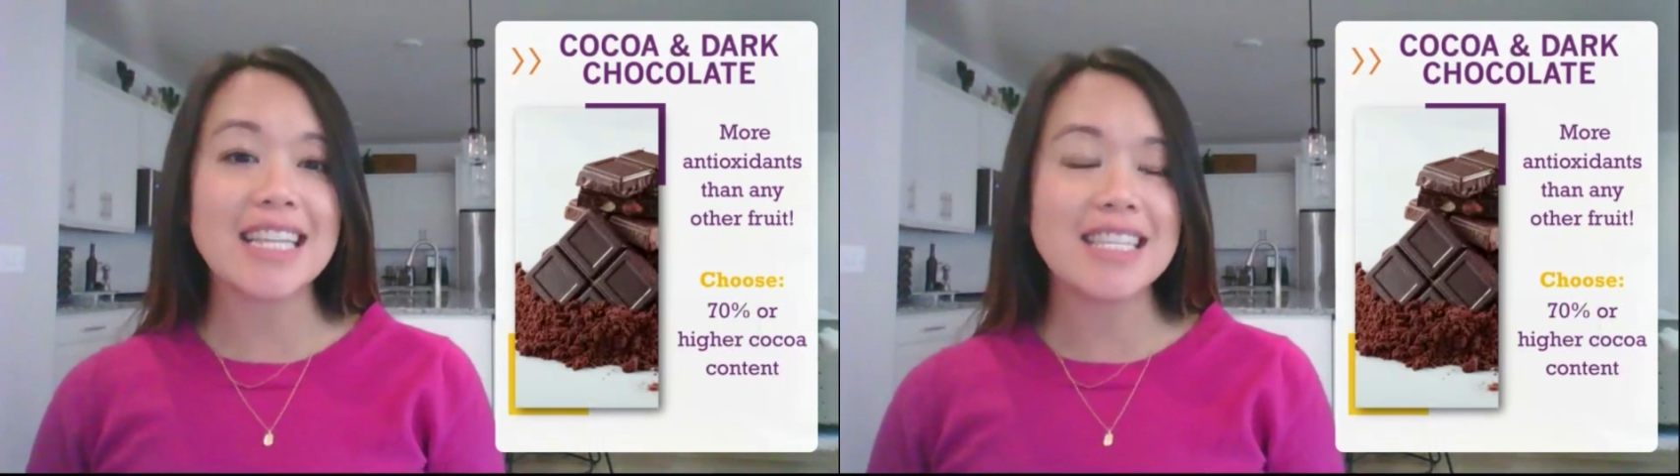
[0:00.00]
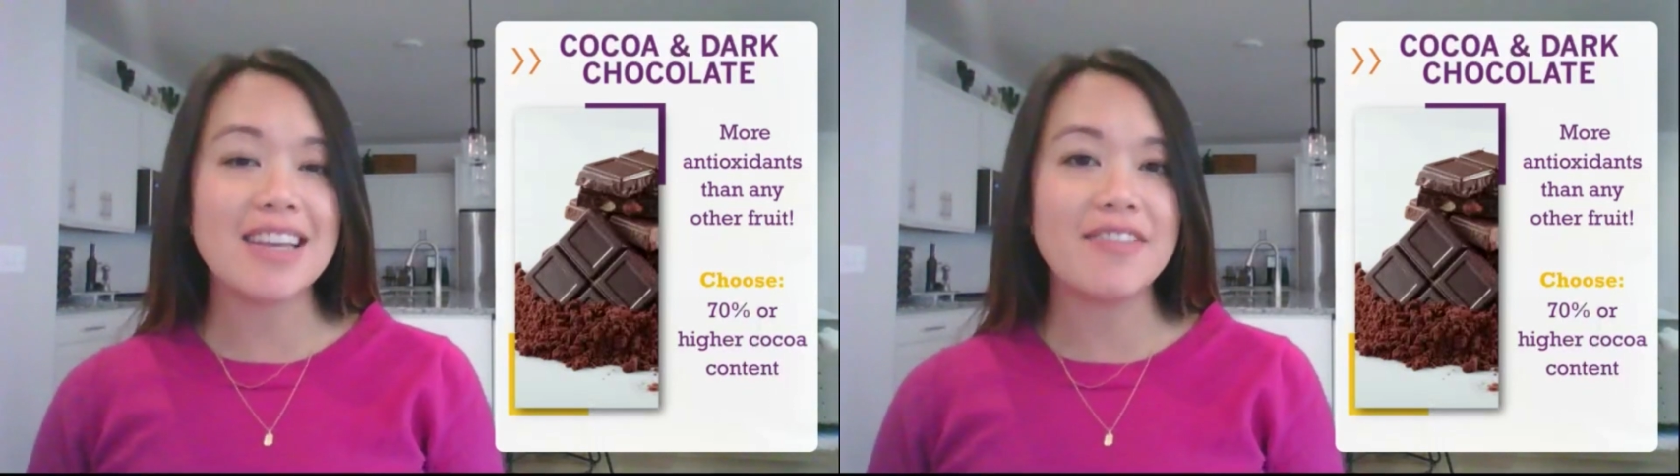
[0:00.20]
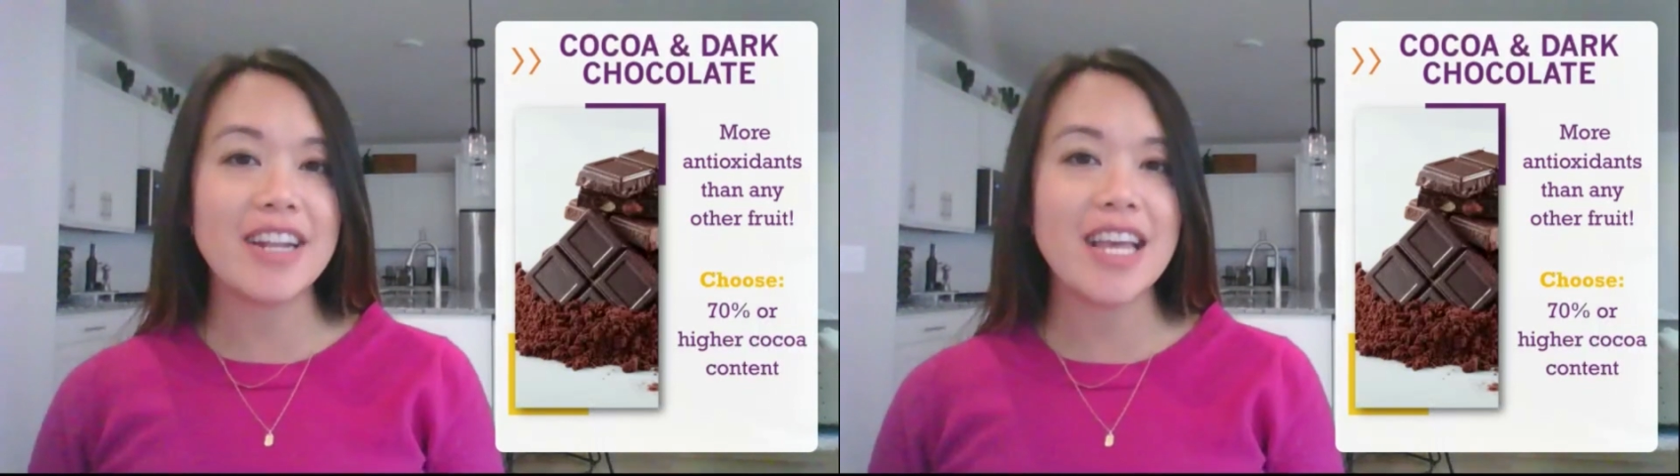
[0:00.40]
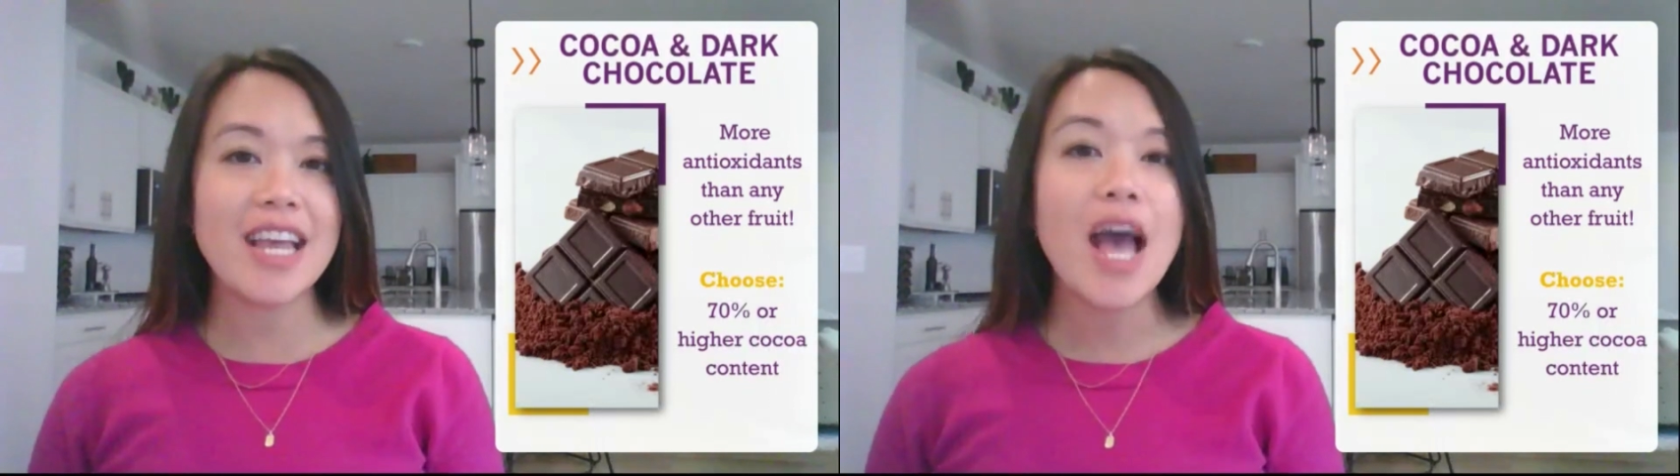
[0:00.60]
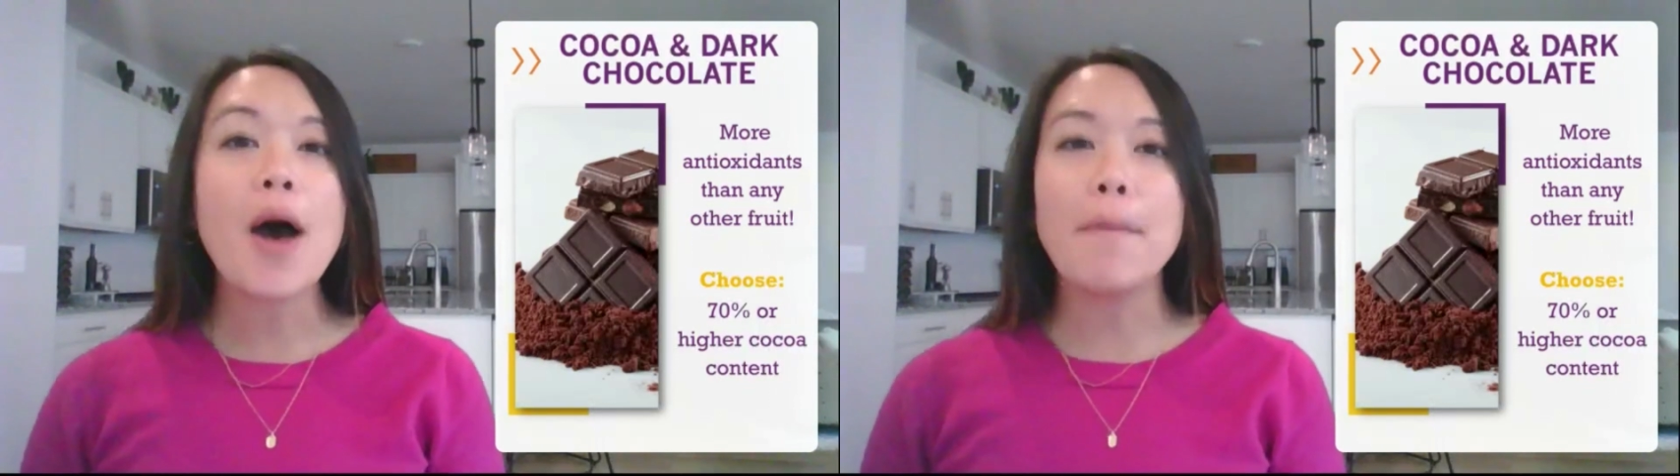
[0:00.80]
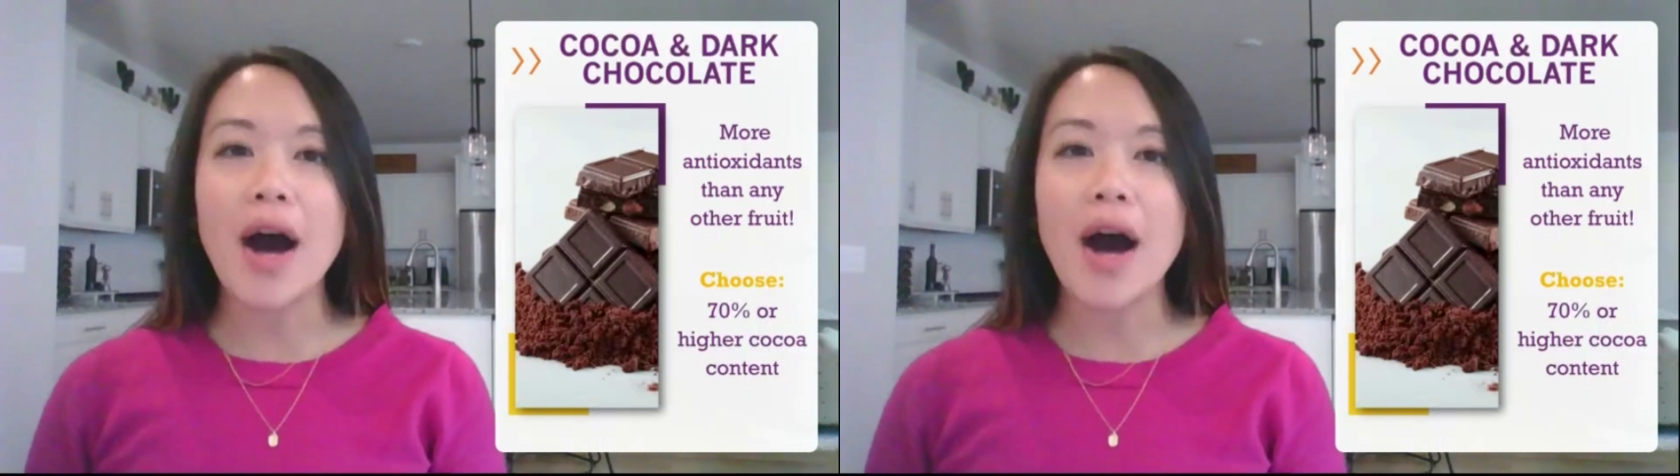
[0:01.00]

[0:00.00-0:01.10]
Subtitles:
activity,